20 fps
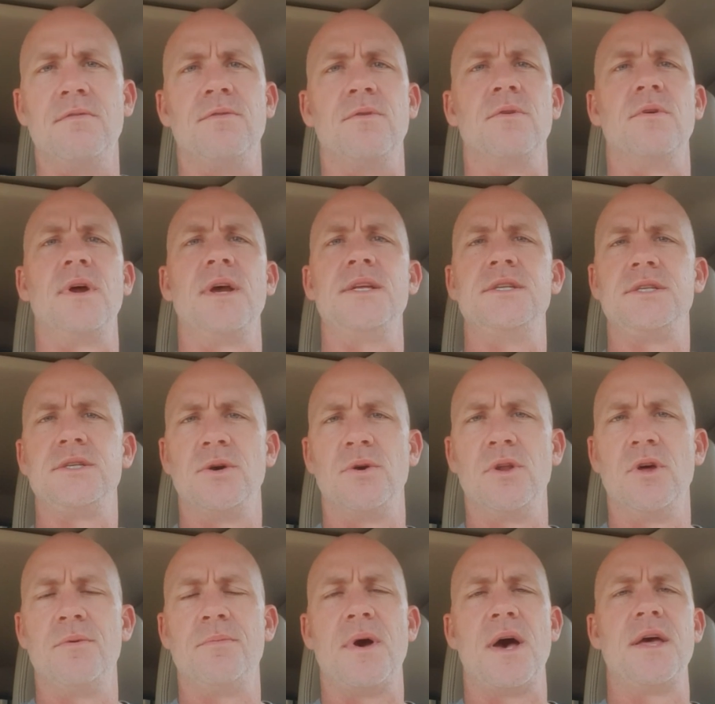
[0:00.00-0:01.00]
for a
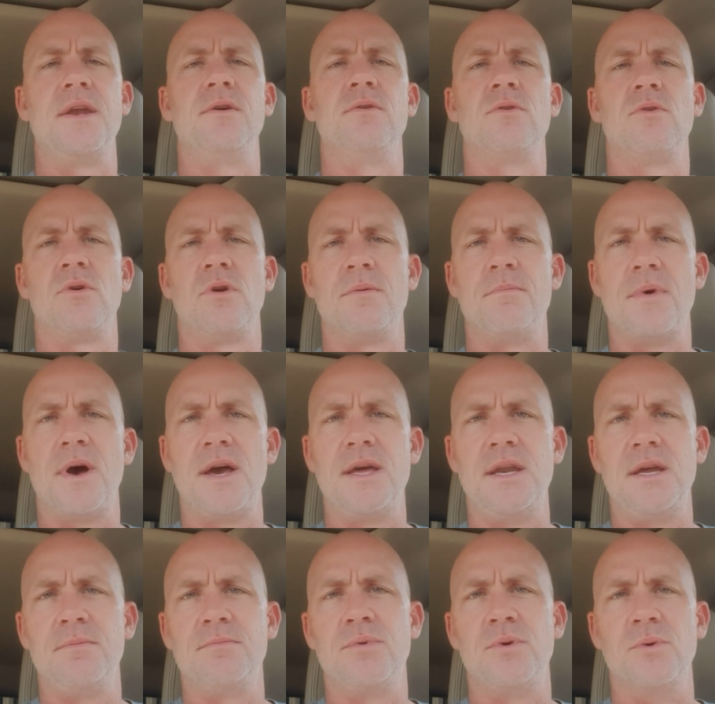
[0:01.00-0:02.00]
solo miner or a
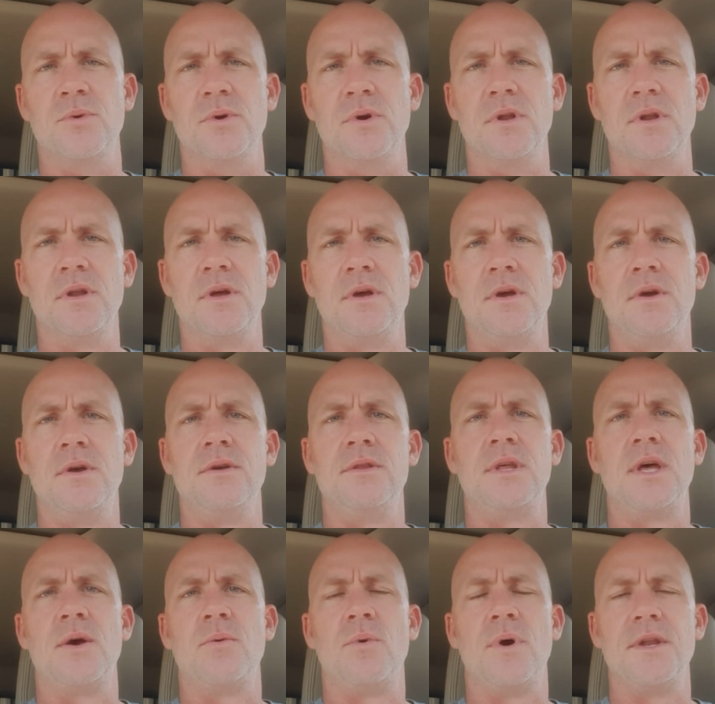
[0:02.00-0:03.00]
mining pool
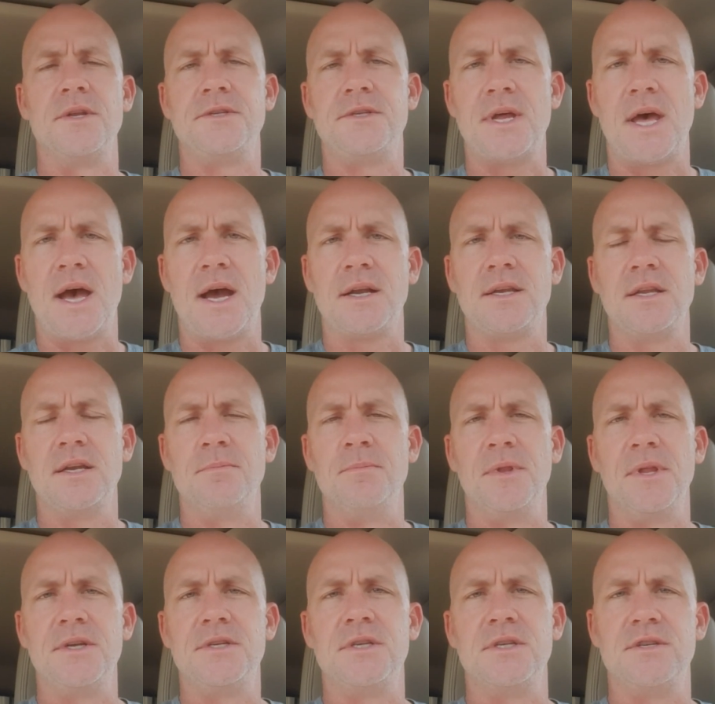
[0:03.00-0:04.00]
that wants to act in a
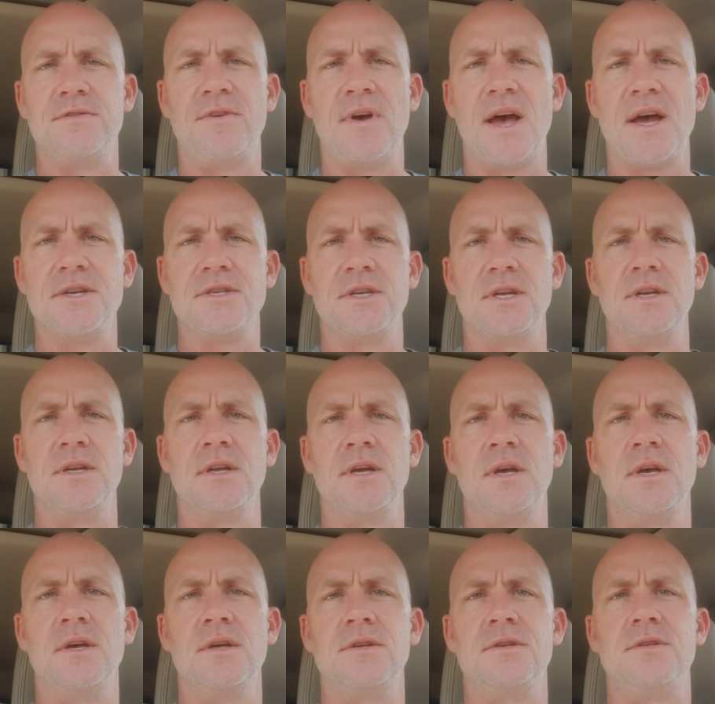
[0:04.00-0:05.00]
malicious fashion
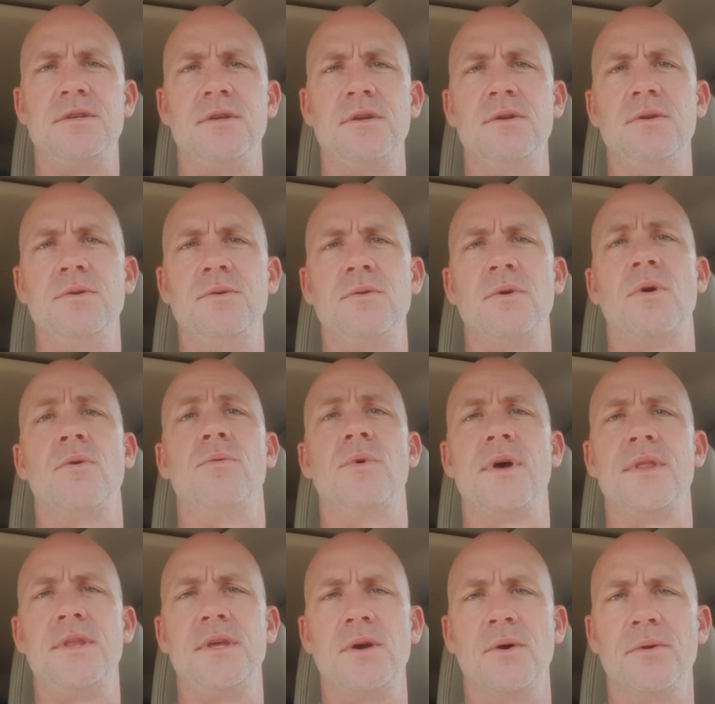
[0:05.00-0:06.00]
to
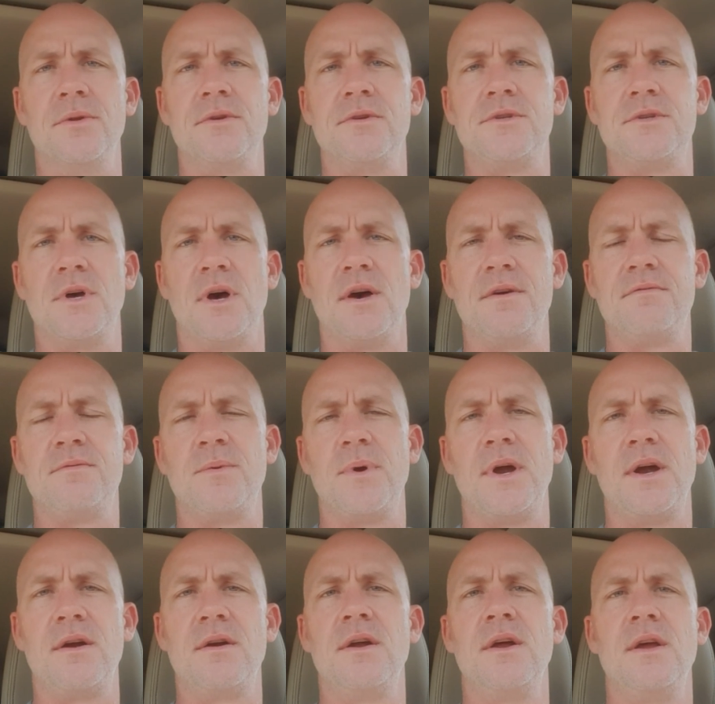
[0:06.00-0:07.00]
run the older
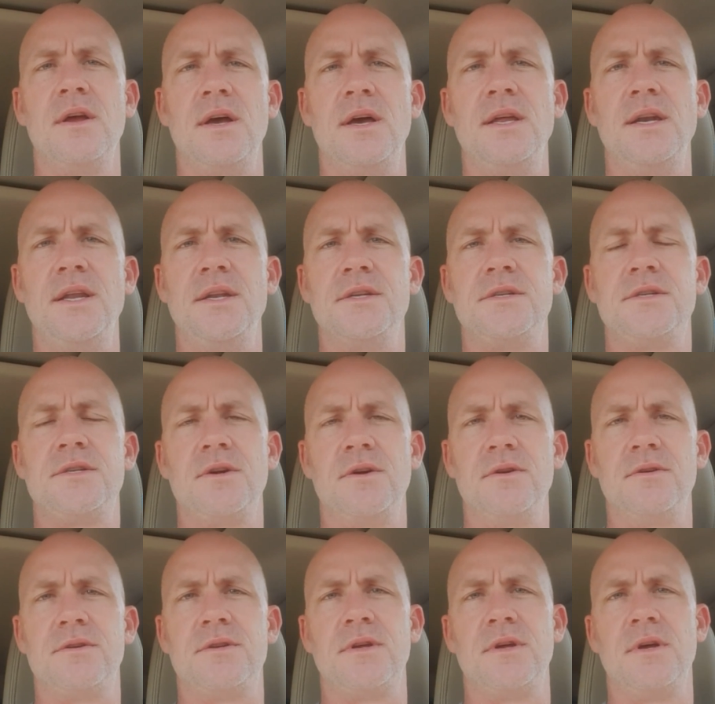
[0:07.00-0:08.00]
software and
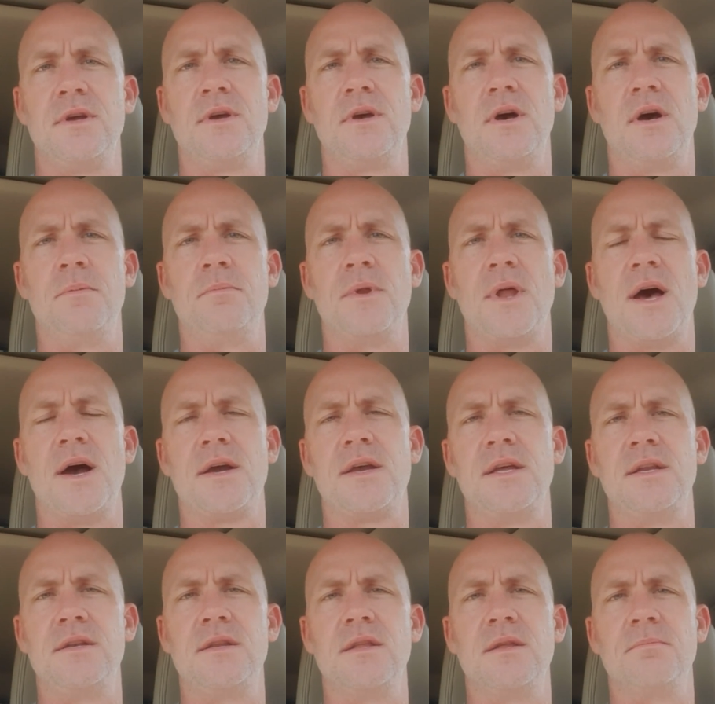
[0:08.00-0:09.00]
insert a block
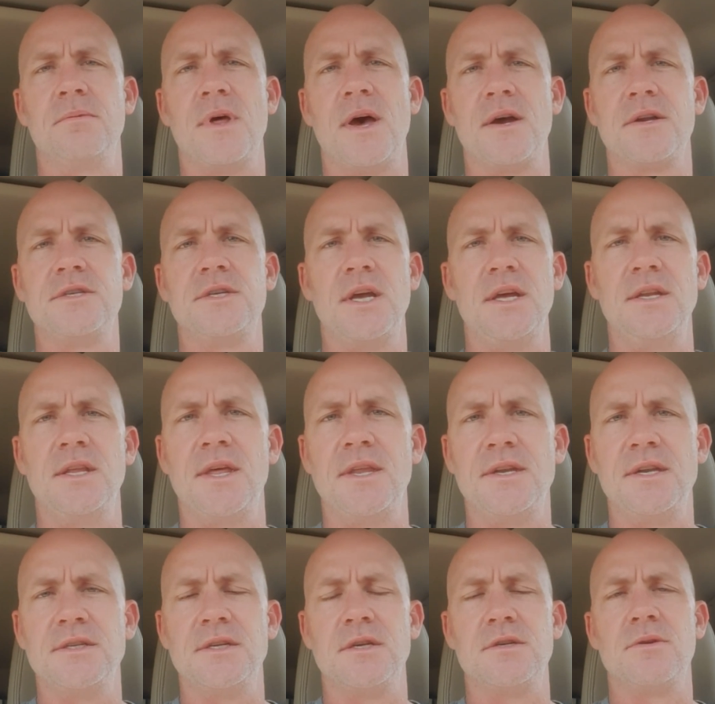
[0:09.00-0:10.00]
into the blockchain that
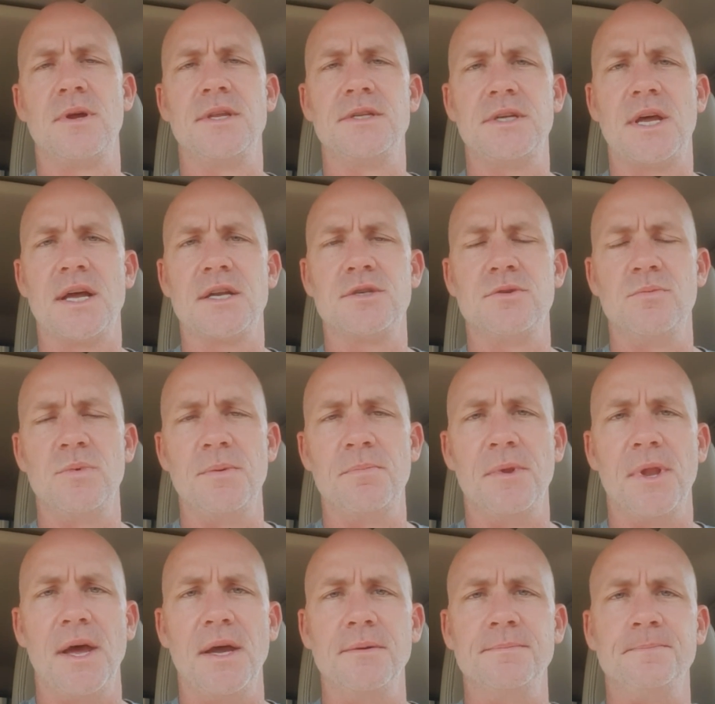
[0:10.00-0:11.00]
does a transaction
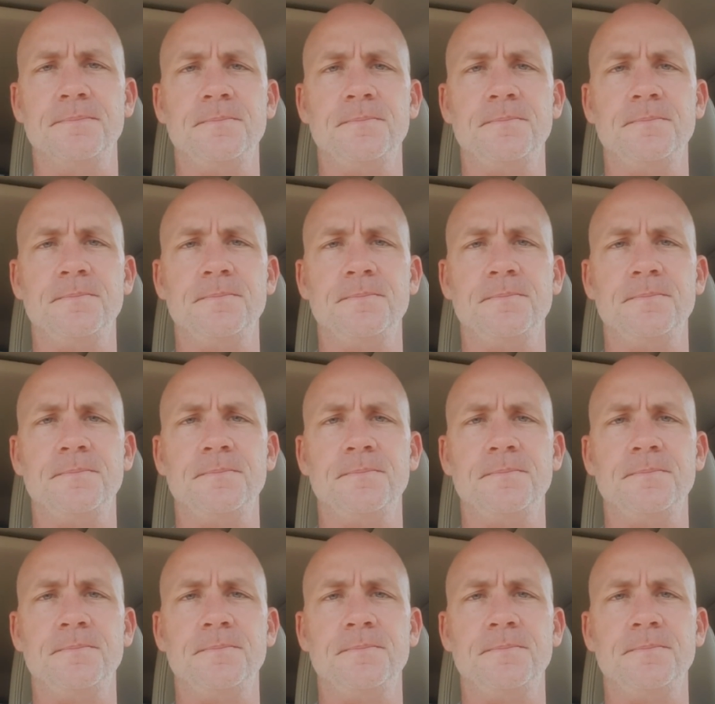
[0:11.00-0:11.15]
replay.